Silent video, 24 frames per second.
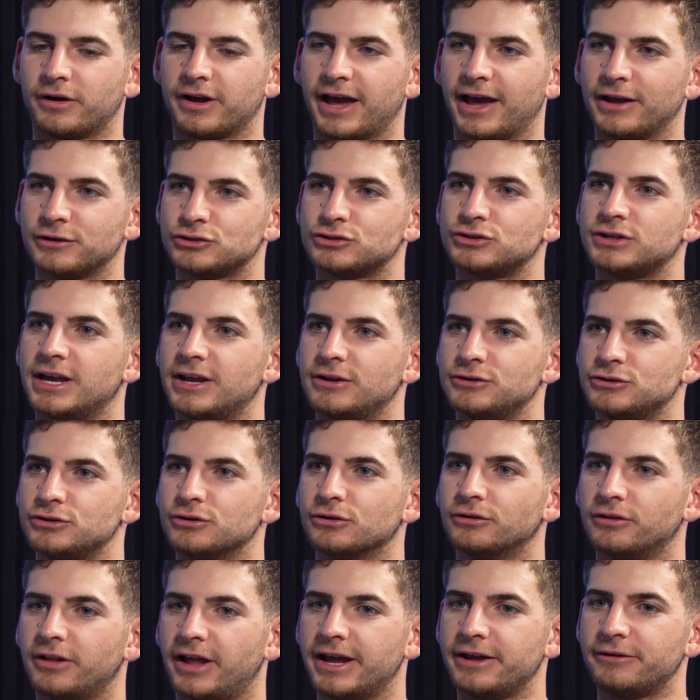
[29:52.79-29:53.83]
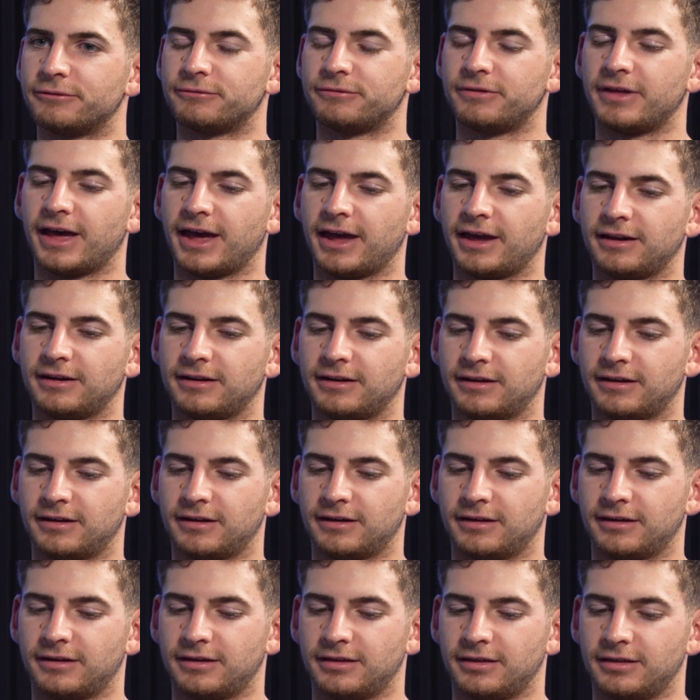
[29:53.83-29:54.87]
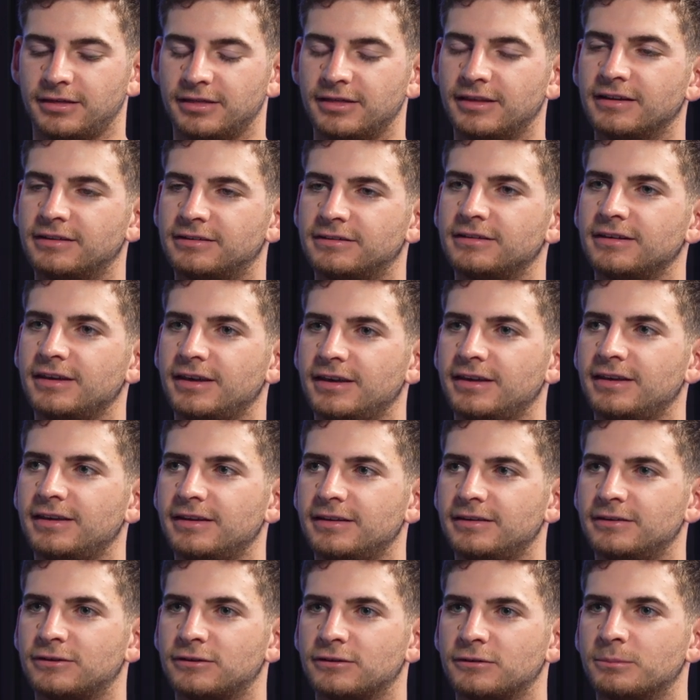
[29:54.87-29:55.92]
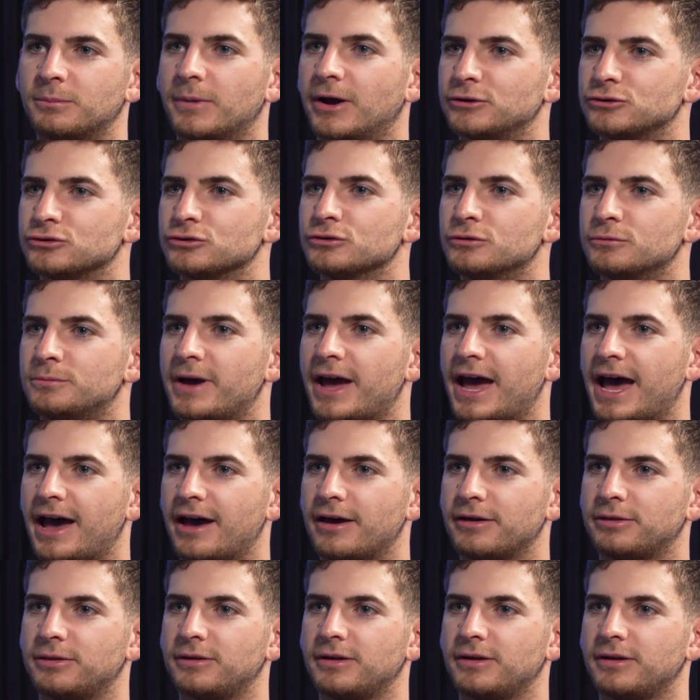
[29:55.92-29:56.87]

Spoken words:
has changed in your life that this is my true path,